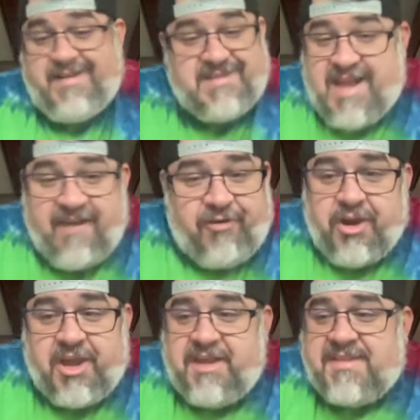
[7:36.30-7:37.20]
Never
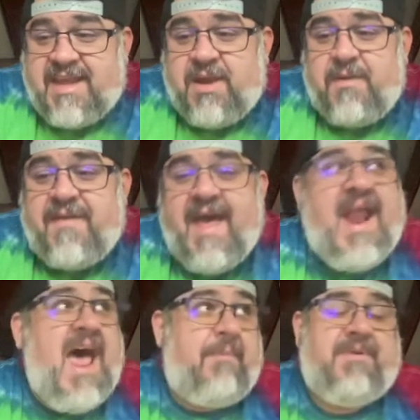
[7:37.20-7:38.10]
a good thing when that
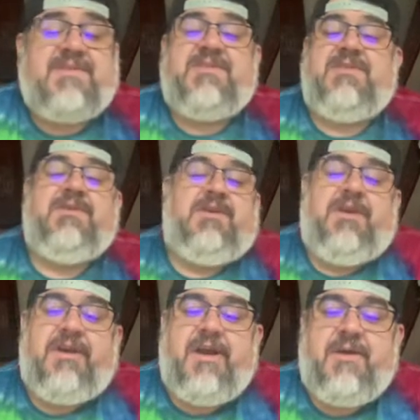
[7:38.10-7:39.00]
happens,
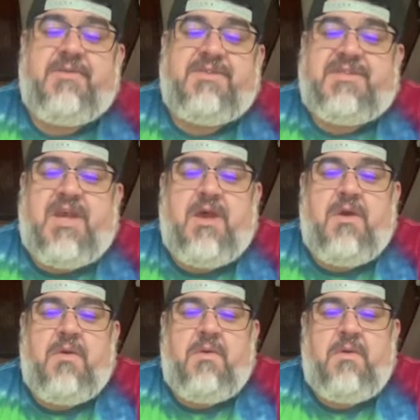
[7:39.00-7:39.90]

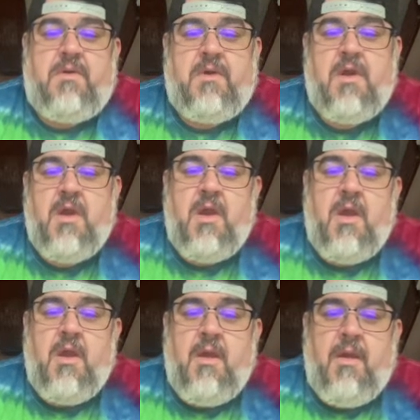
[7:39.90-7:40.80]
so
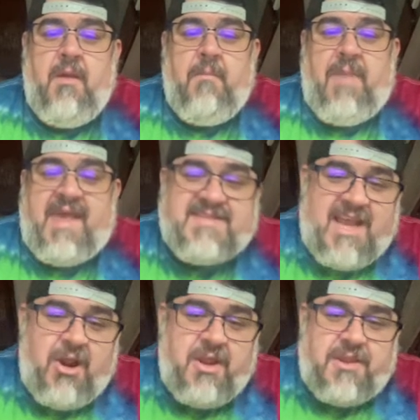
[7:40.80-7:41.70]

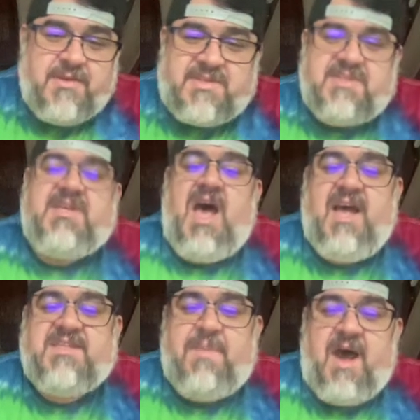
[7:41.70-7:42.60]
Pantera uses
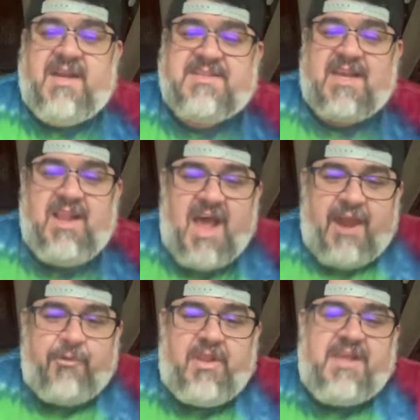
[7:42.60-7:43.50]
Hotspot as a
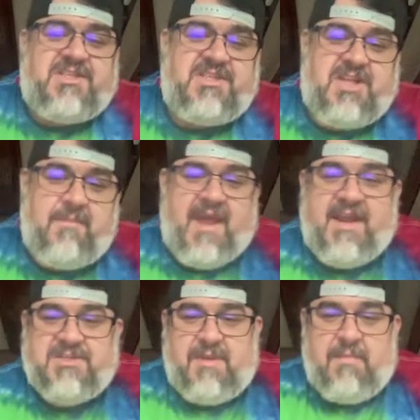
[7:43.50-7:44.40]
client relationship
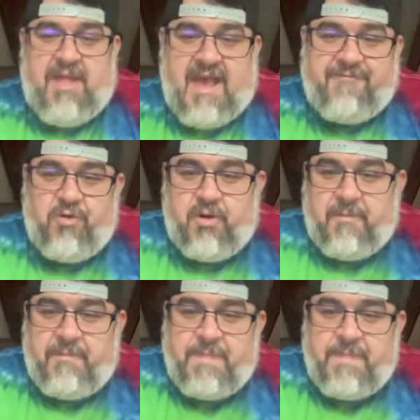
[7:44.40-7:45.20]
management platform.